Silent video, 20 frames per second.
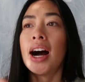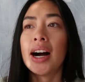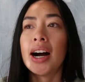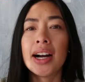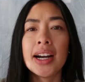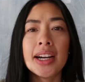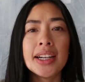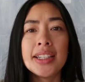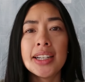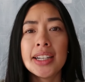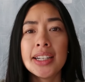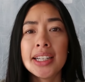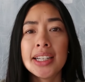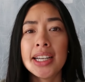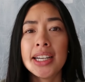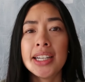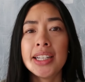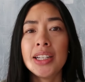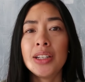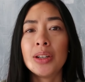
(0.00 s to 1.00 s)
I
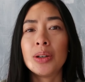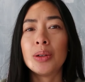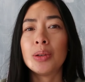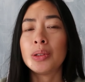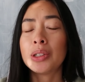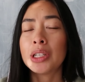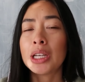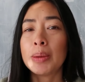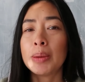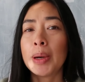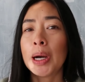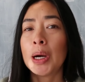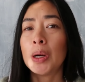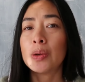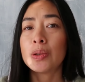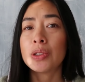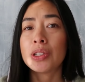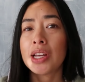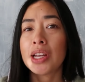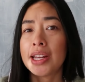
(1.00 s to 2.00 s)
dedicated only
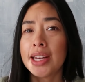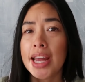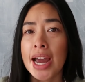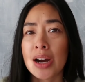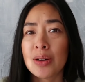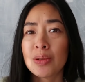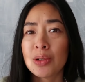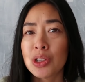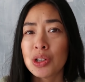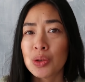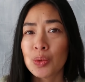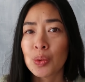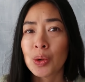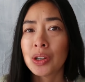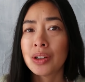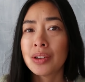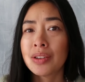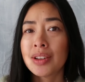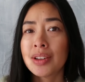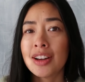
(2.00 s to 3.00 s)
about an hour's
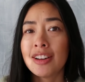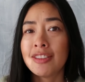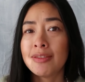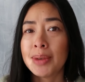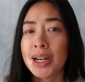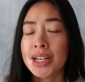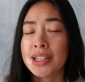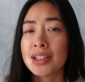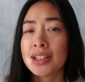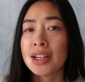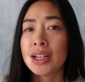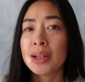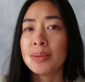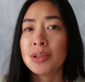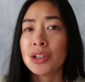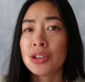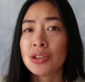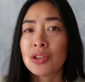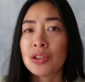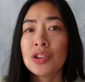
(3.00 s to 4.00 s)
worth of my time
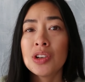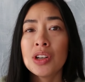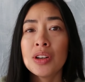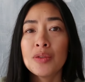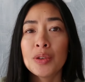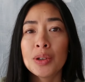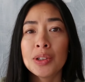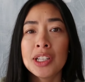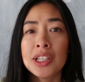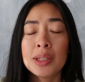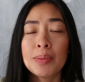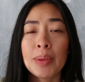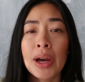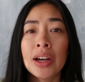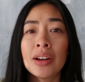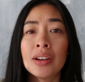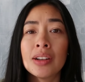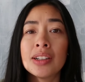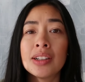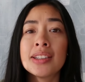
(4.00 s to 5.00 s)
to searching for these
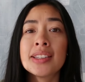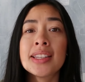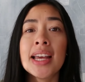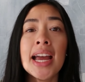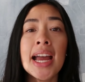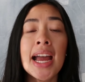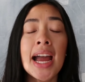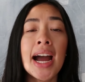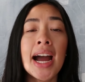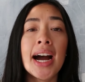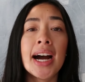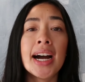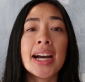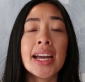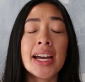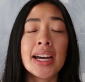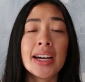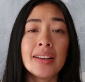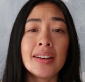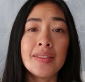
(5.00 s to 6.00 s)
patterns. I
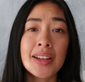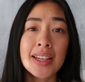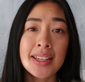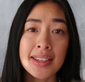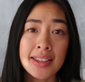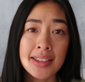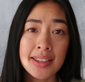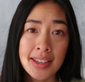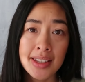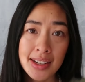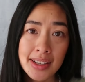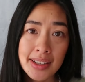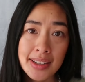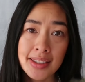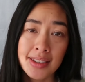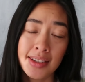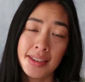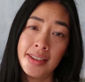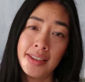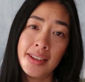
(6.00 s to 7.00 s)
have
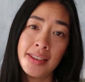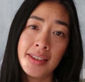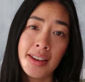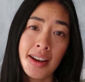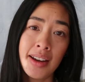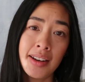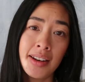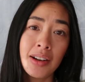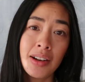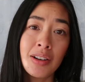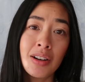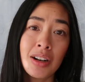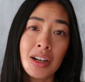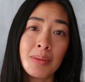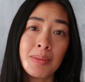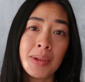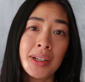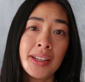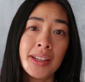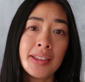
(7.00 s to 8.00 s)
6 Sézane
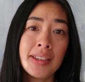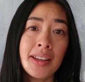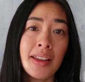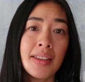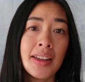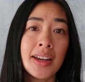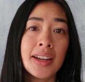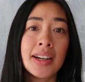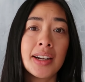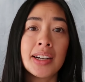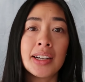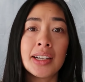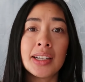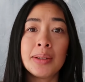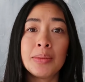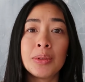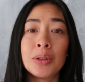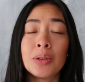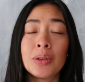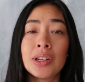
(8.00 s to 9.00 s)
garments that I
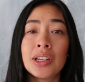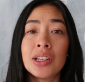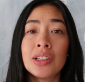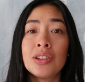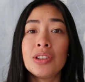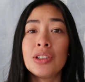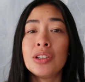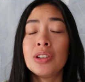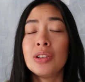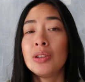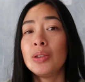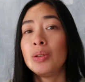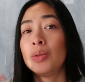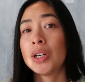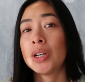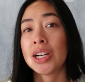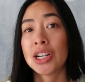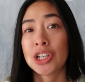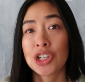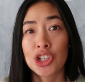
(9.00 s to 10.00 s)
am going to
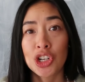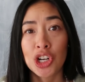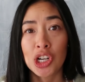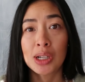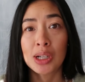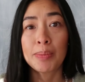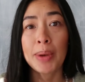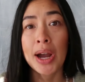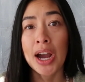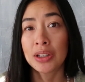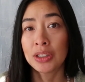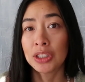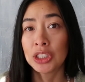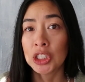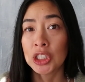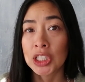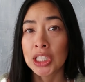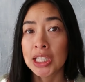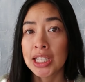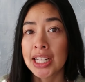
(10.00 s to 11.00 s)
share pattern
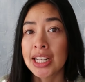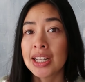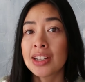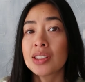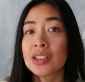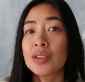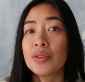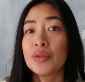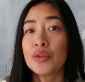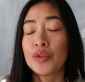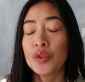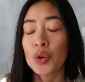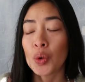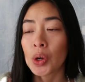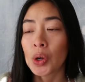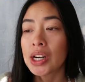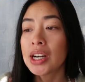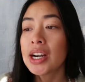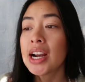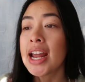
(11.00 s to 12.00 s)
lookalikes
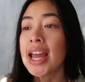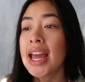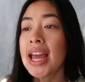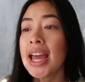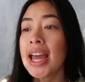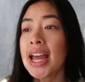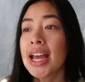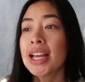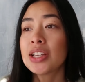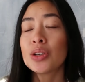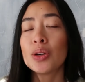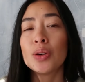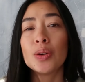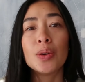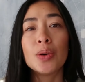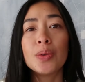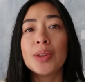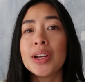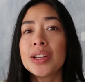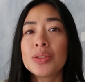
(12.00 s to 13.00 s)
for.
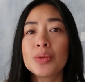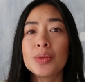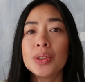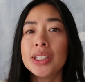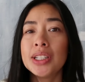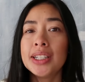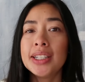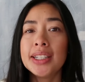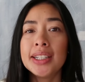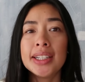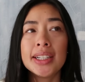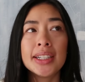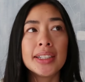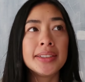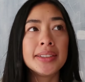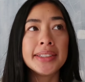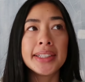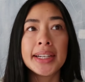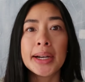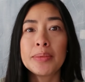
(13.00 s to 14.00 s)
So that's really
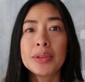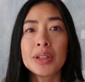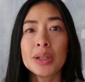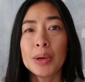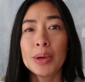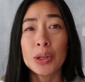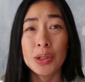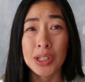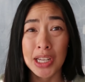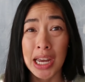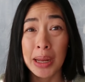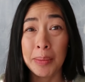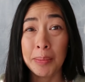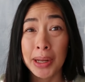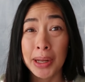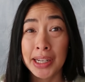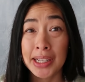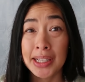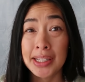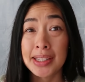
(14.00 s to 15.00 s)
only up to about 10
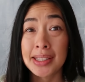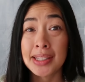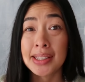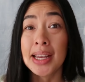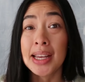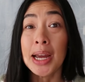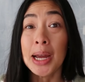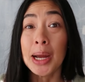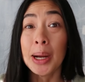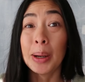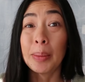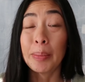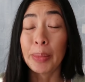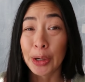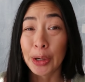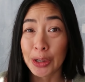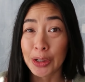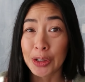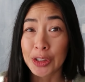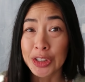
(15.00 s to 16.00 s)
minutes
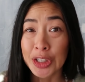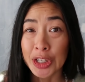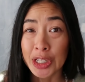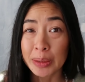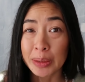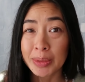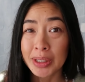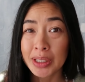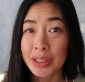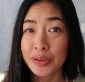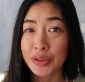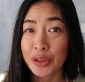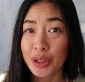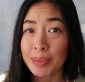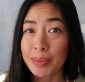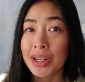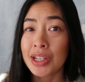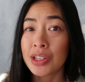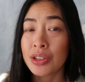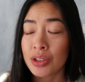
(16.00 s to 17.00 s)
per garment for
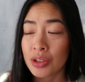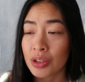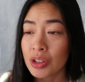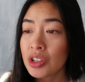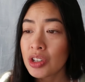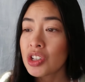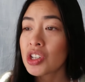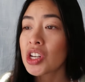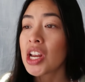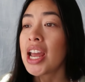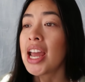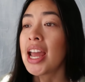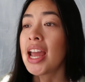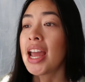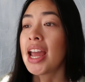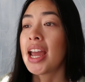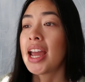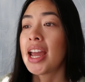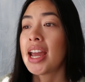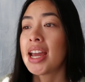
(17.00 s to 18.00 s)
my search.
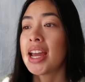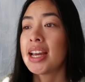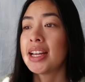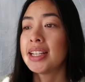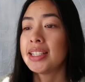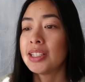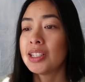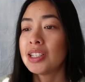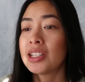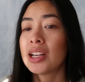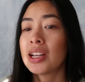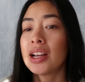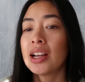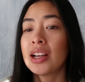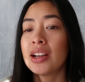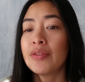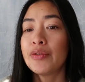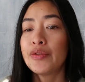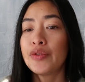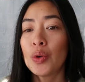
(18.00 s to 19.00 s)
And
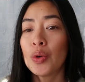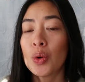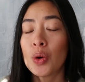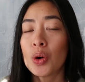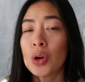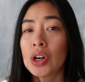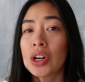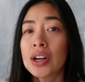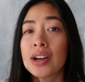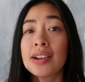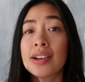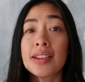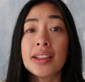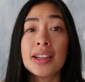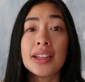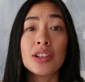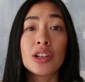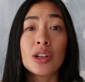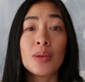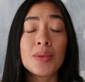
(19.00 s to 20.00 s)

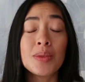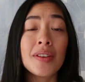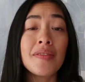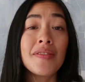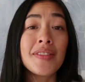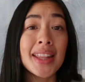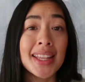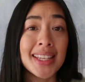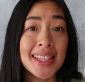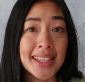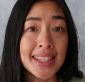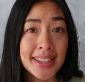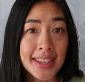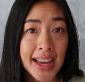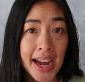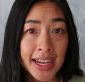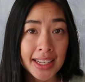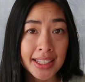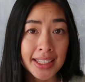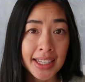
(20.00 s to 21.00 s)
in terms of the
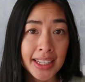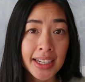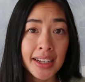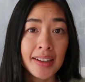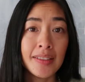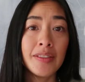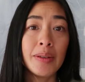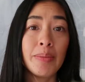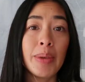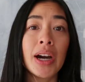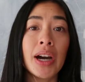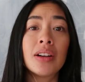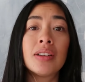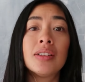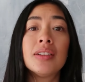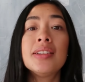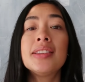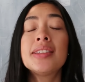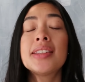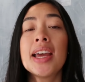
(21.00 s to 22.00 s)
sizing of the
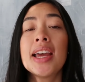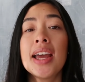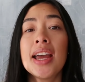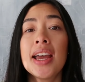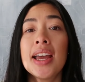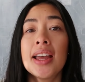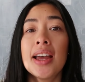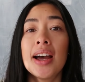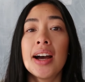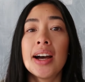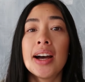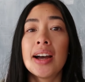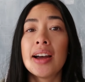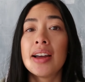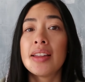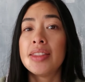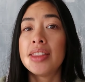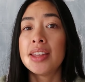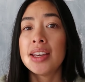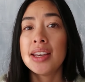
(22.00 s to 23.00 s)
patterns,
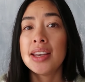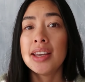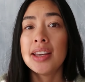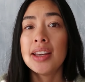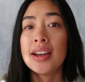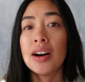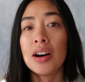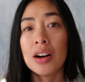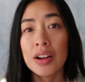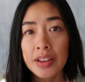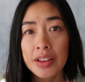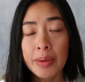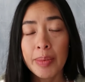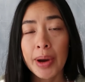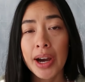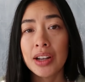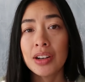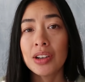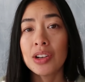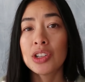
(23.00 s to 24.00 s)
all the
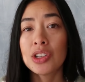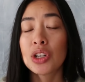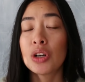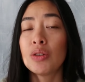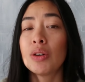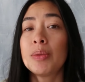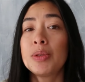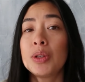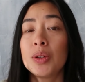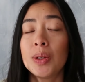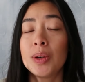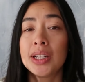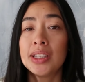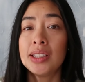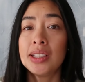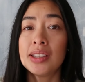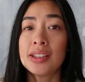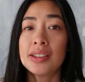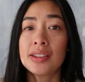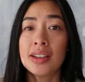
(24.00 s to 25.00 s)
patterns go up to at
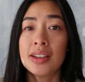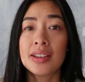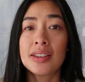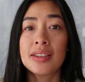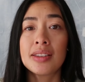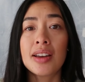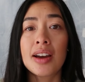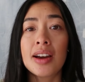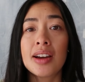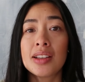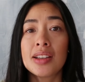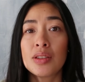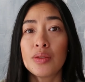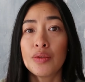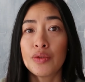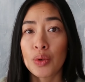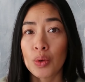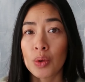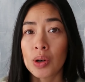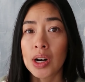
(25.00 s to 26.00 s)
least a size
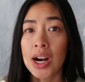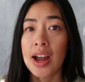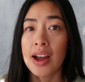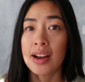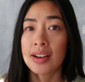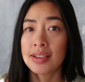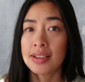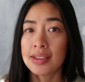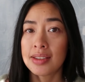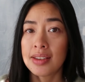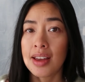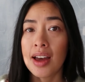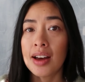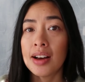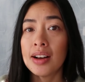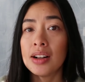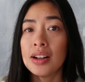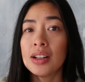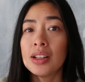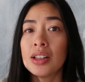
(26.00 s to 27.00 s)

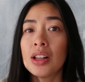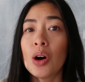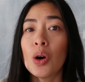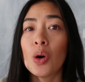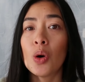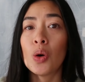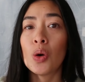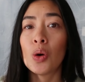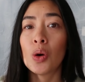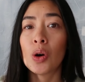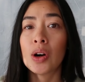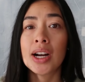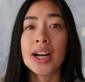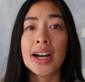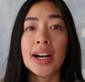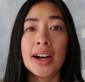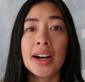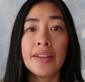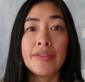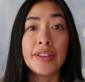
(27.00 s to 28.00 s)
4XL or
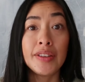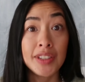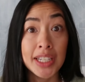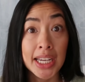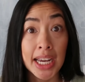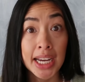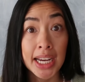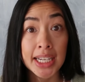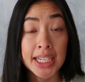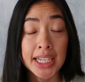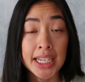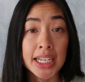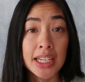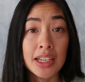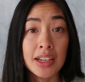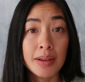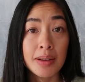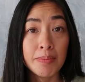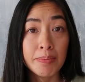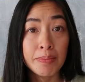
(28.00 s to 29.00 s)

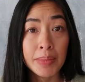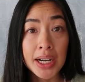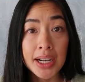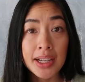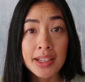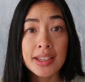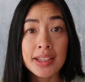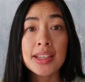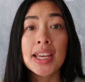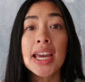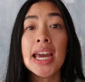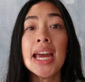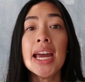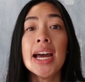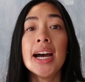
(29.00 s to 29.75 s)
58-inch bust,